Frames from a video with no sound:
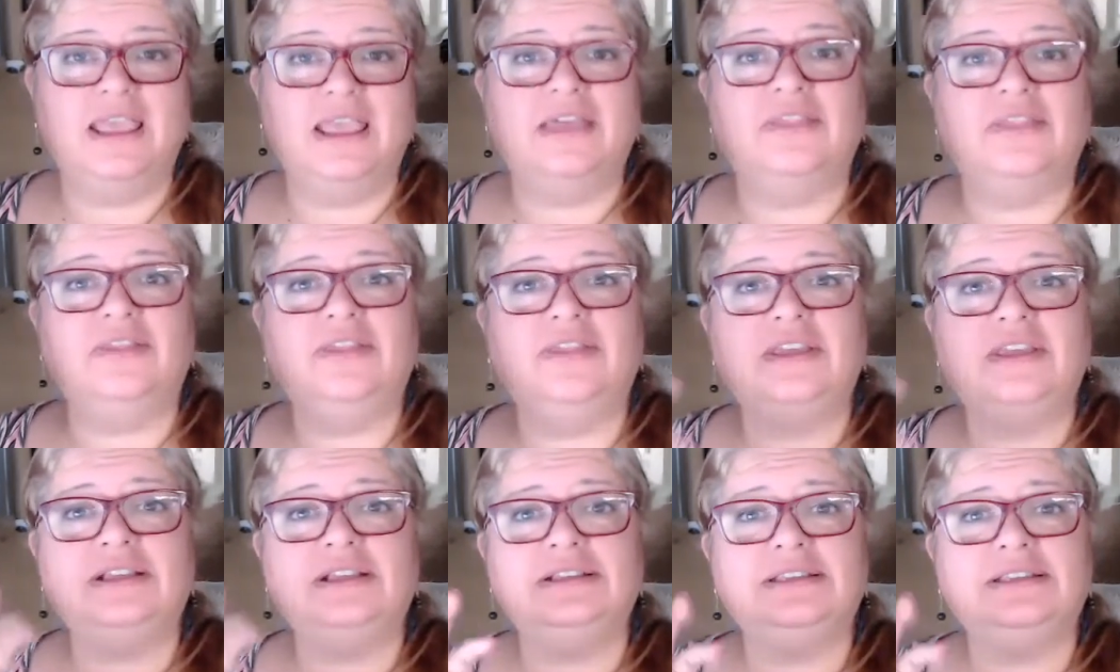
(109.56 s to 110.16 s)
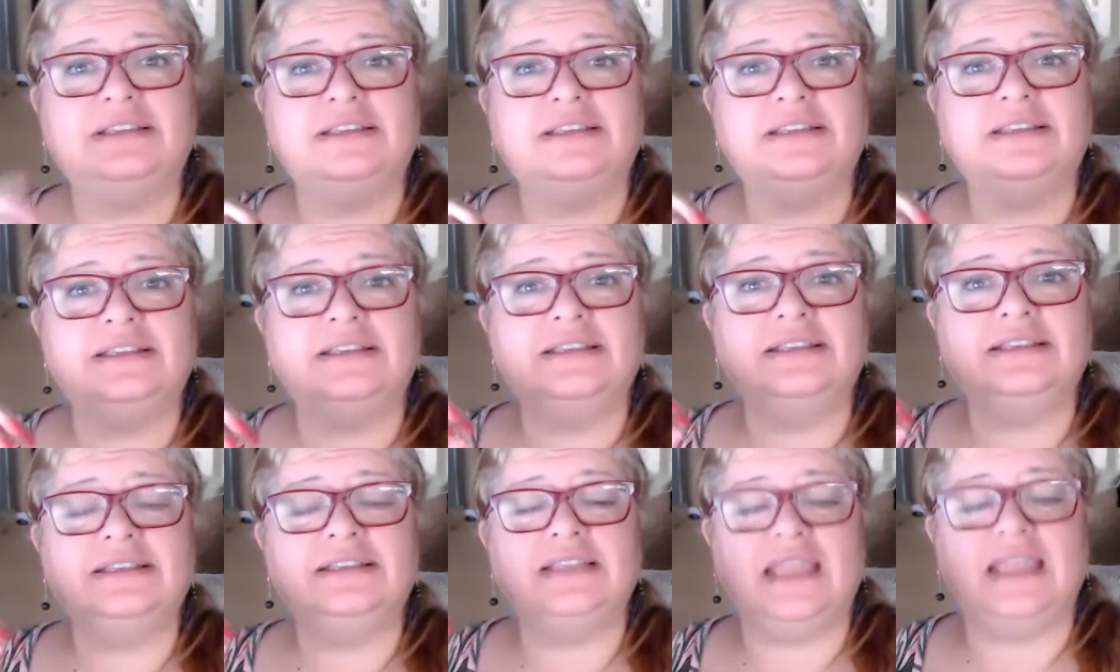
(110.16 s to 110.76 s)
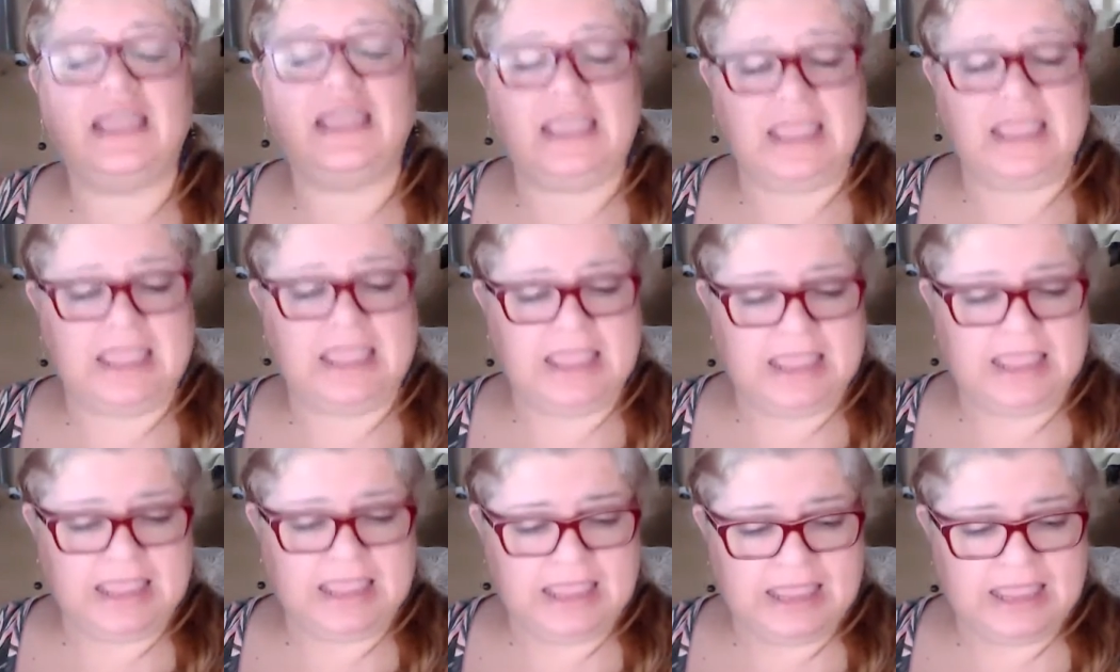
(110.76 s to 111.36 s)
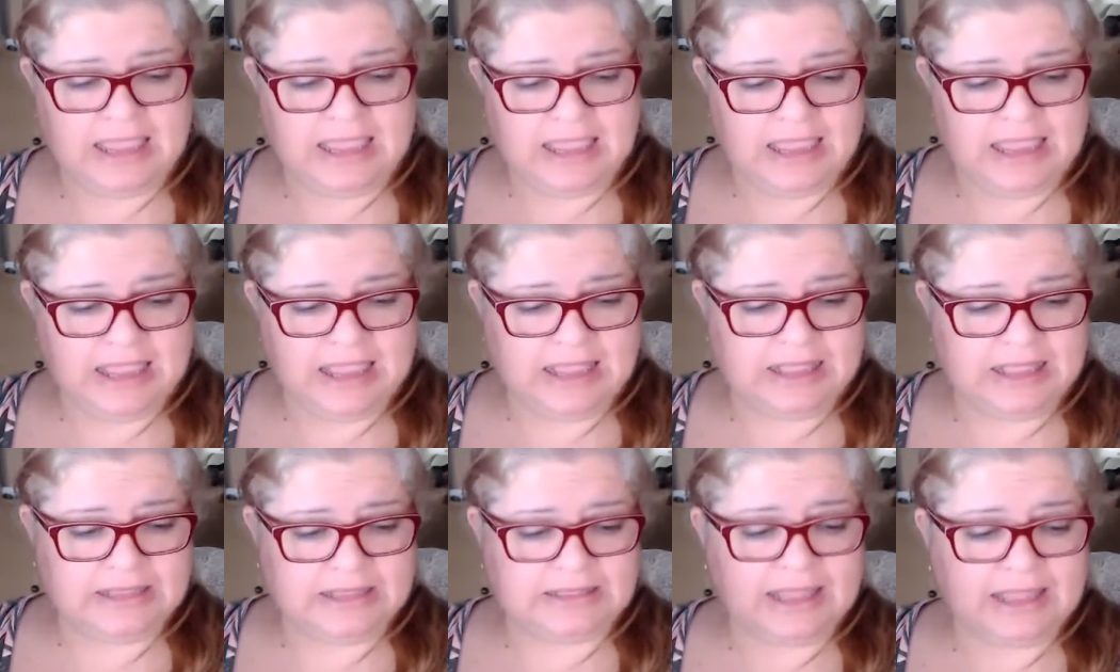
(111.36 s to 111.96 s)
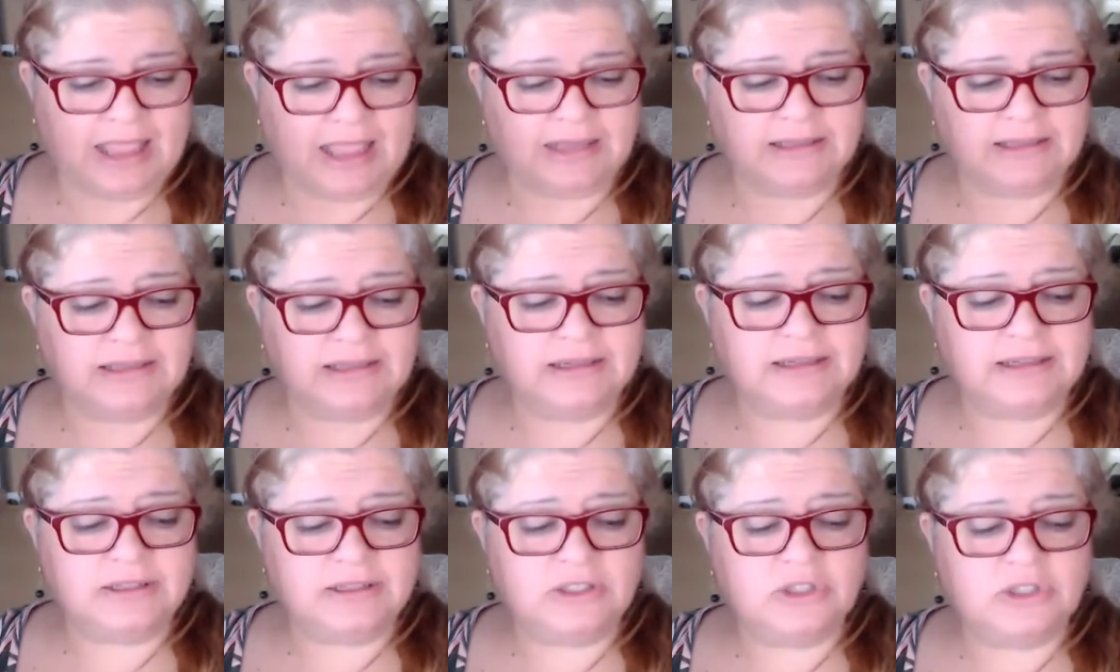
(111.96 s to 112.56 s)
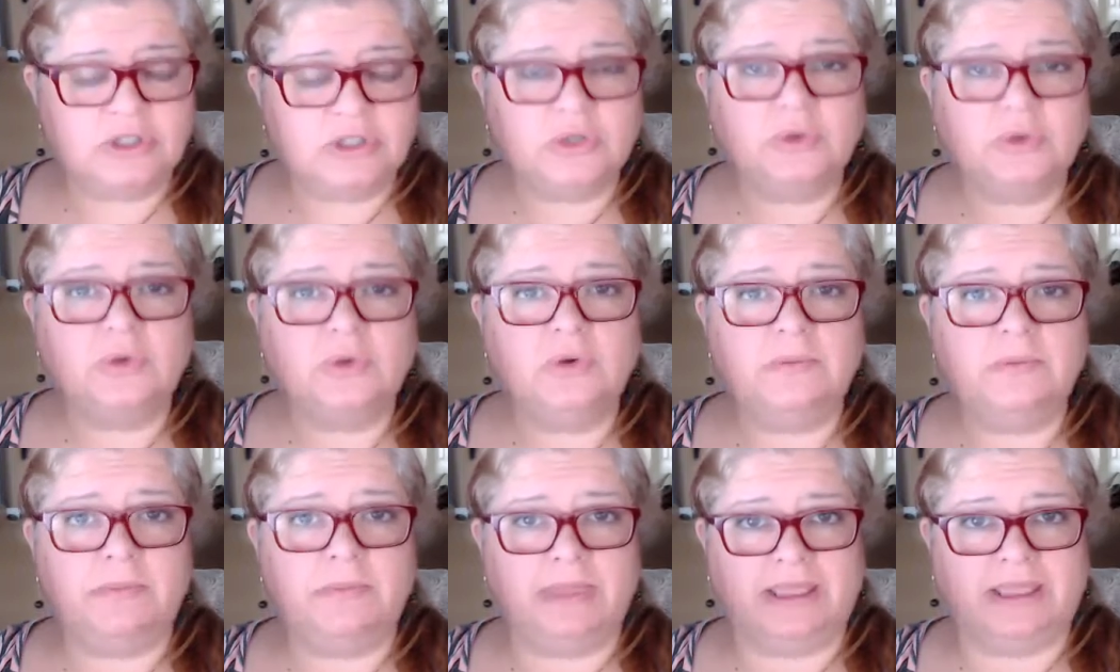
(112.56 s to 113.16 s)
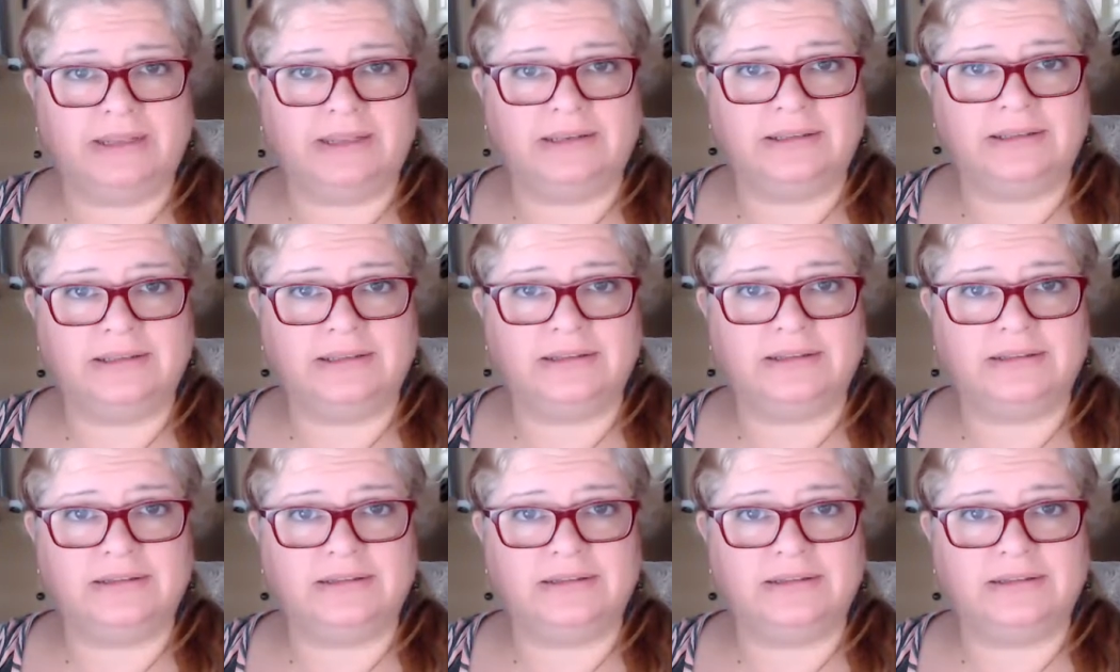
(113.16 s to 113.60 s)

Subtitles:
This is a galactic attunement